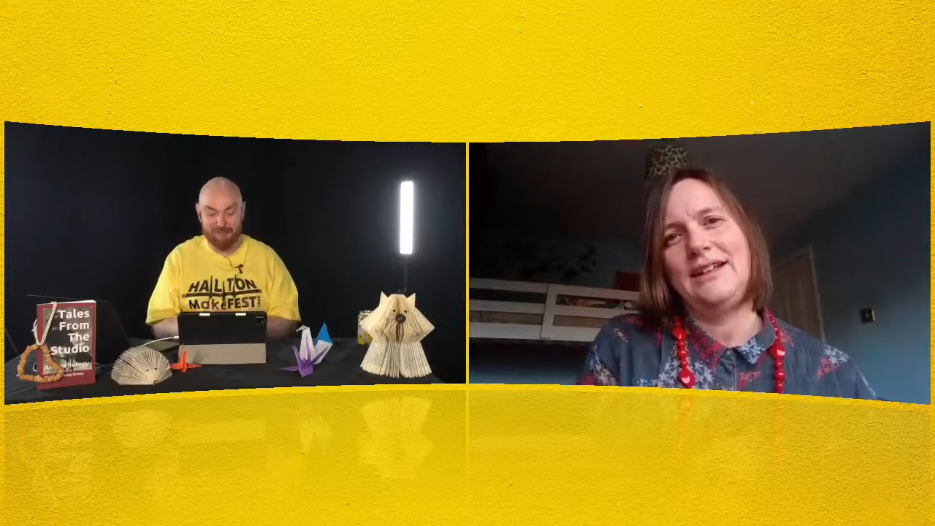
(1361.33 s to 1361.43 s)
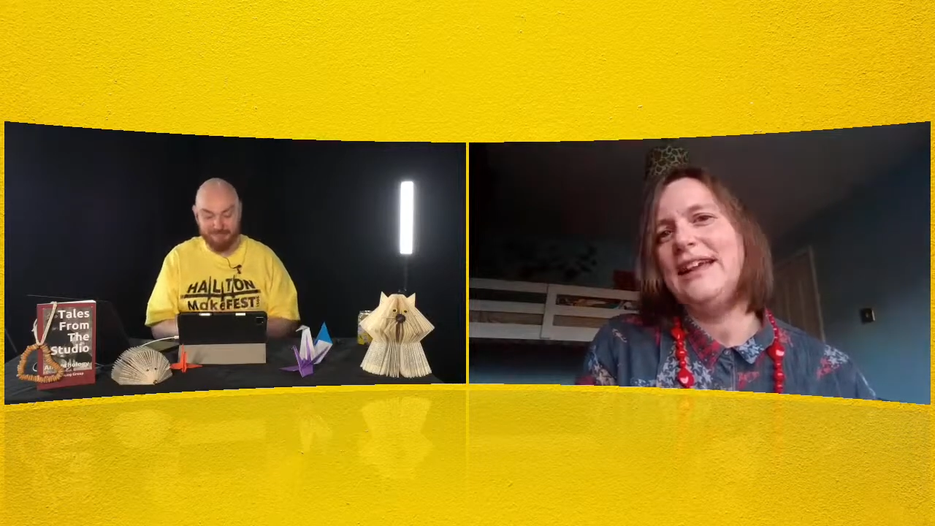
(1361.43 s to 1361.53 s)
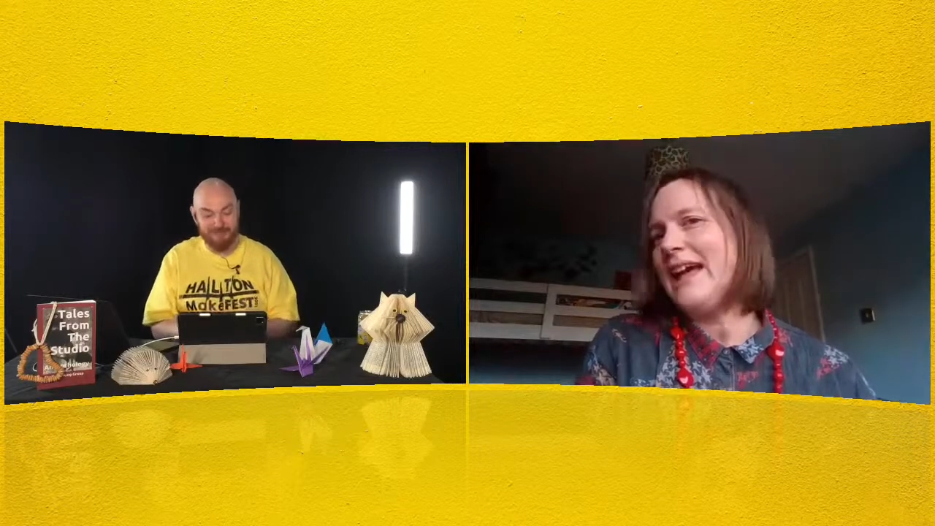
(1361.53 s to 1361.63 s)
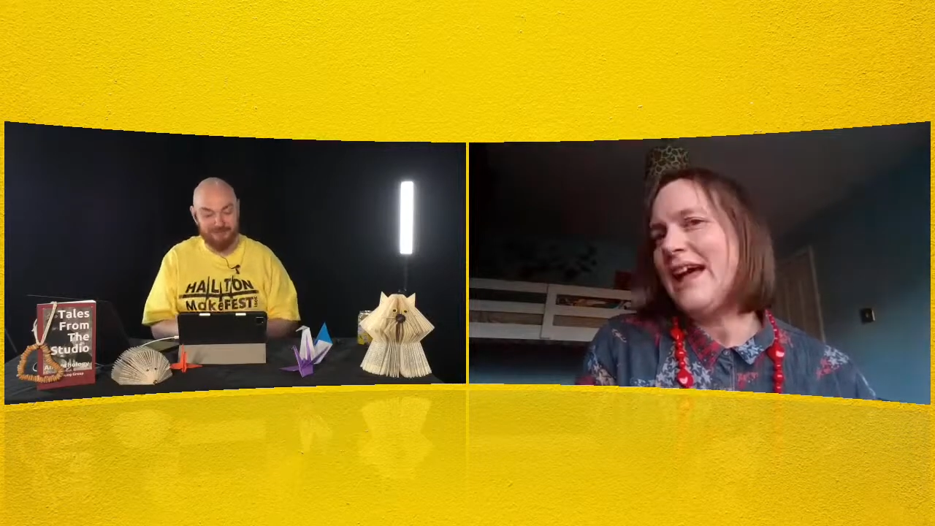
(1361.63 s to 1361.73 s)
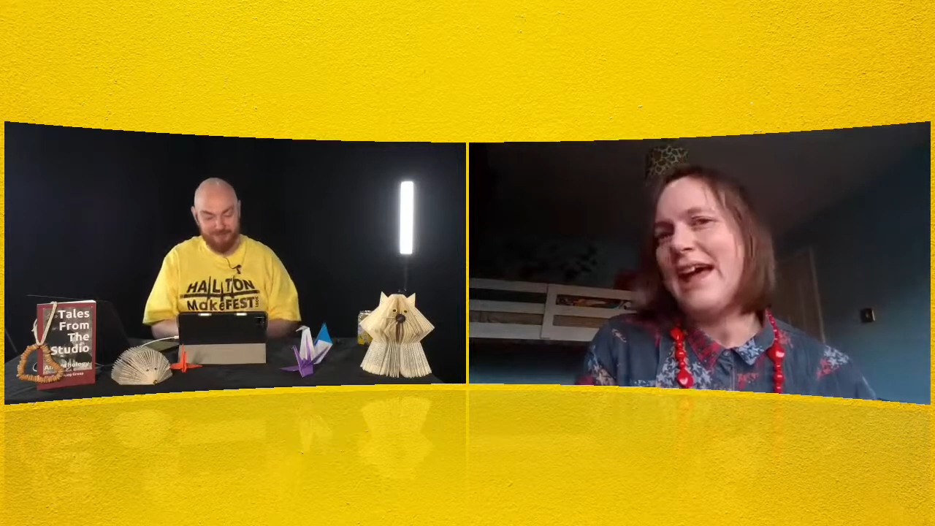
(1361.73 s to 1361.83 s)

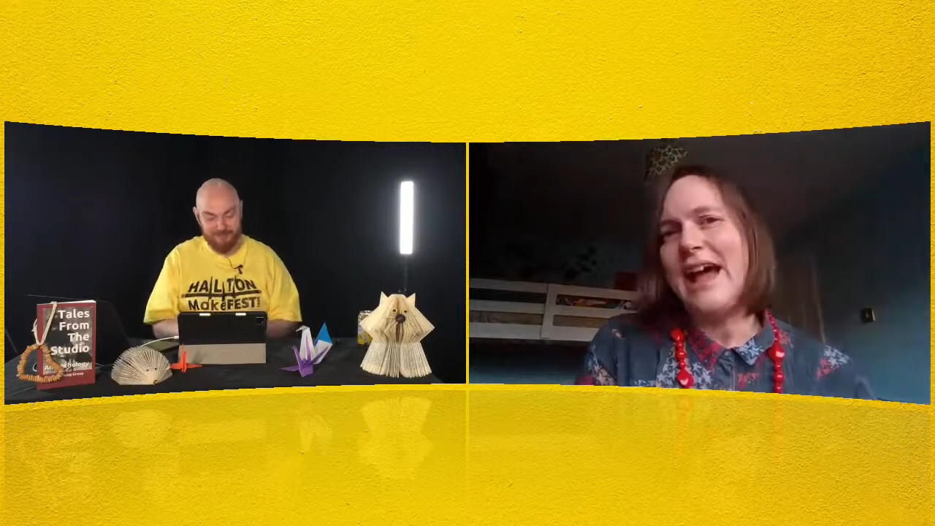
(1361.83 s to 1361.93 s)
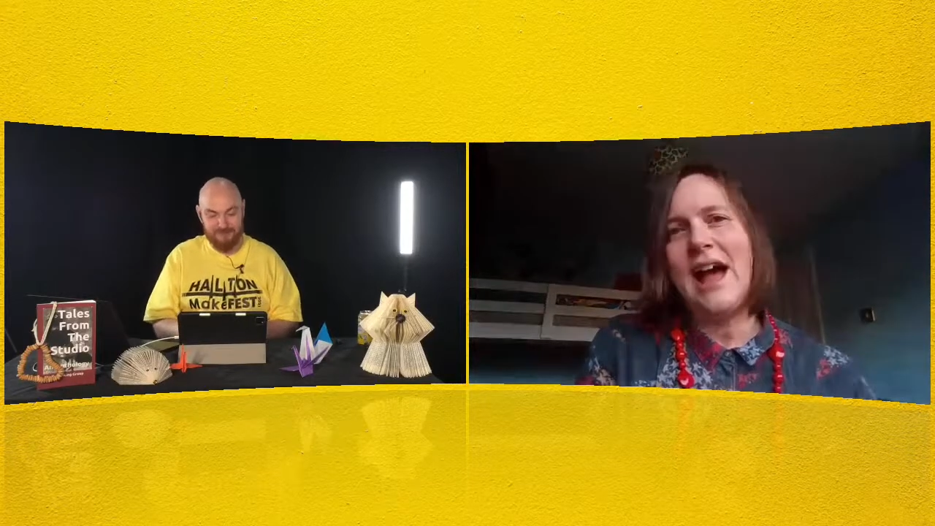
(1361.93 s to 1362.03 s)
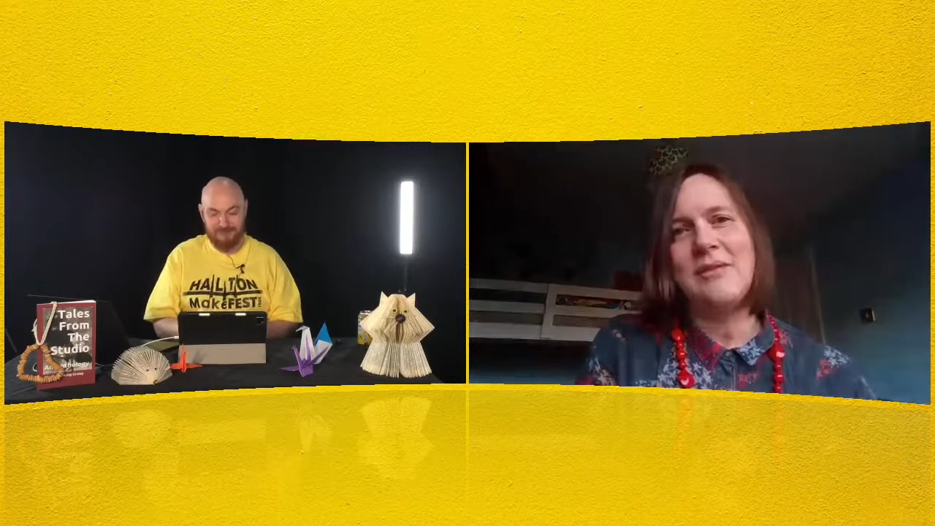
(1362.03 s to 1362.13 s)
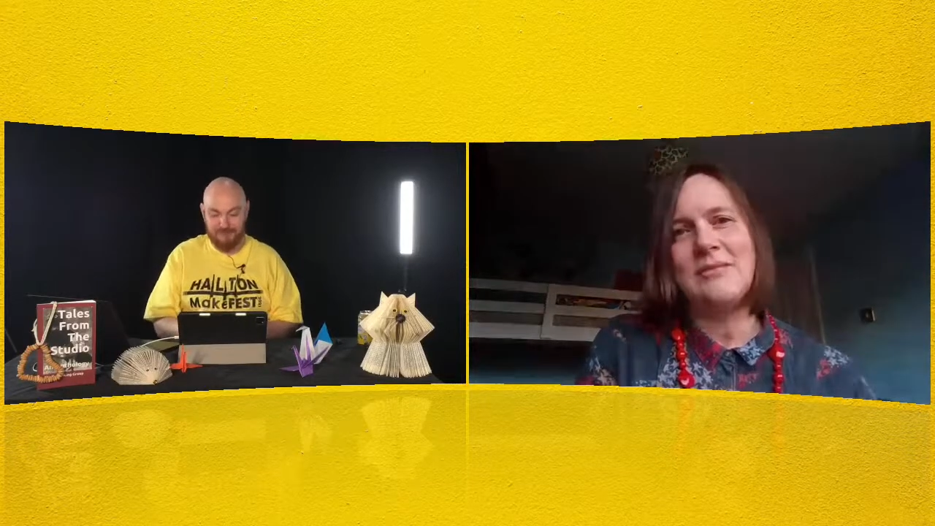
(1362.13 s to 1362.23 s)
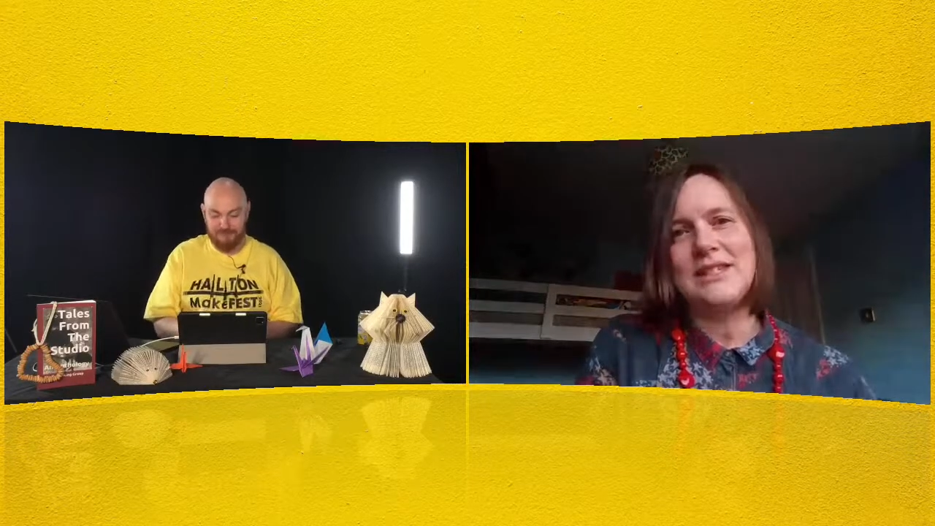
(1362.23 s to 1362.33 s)
Yeah,
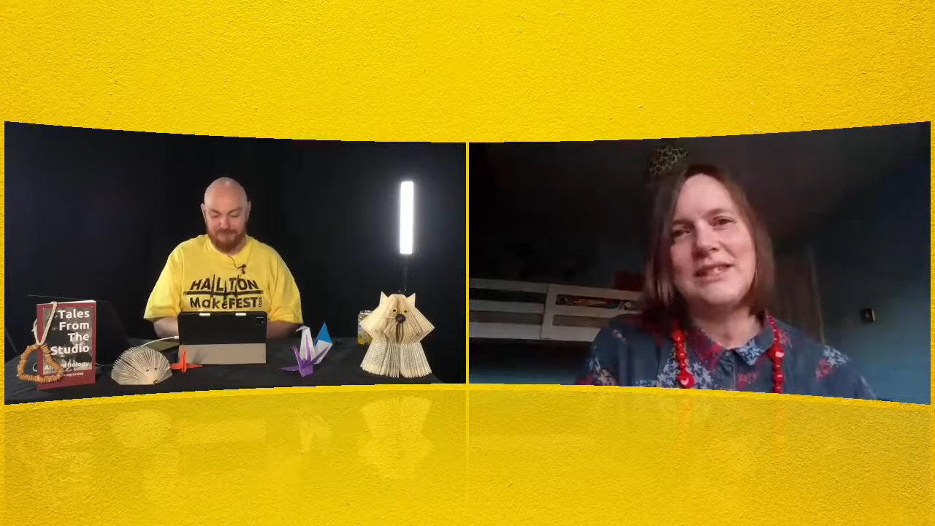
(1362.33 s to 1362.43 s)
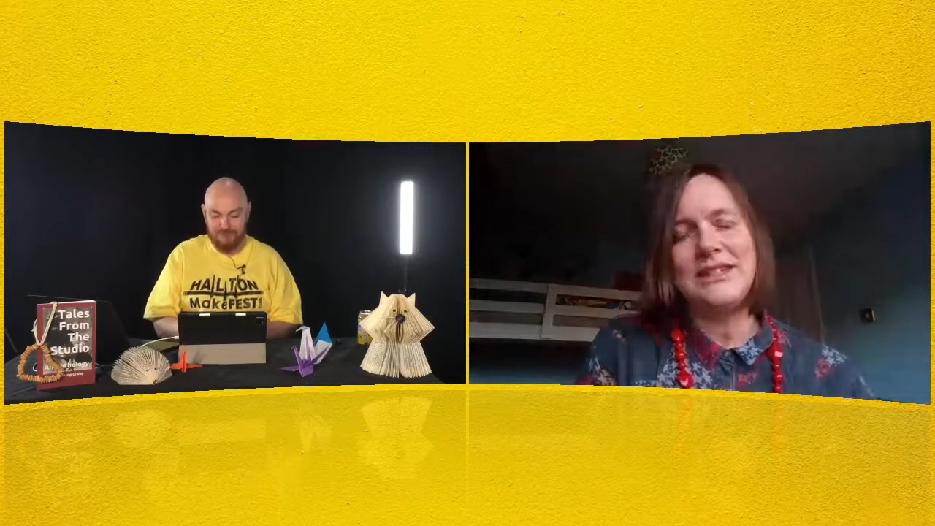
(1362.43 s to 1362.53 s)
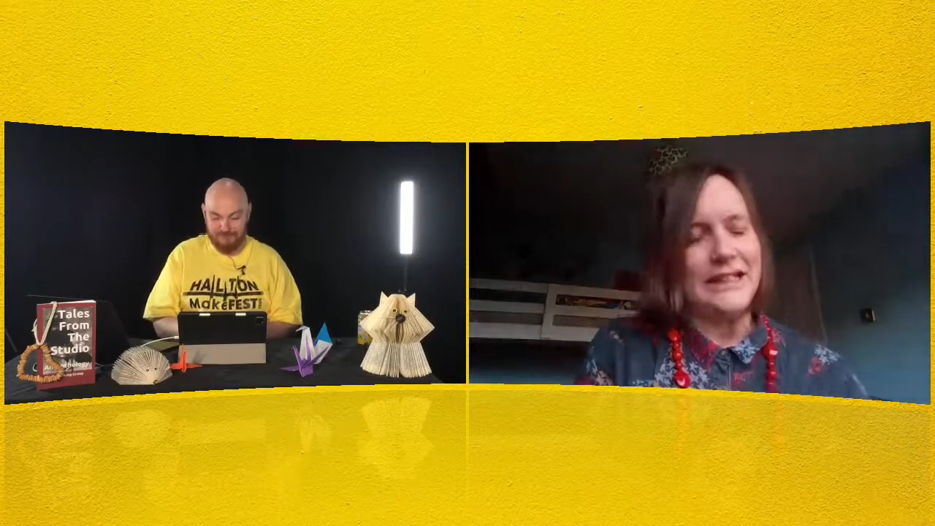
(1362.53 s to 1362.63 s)
absolutely.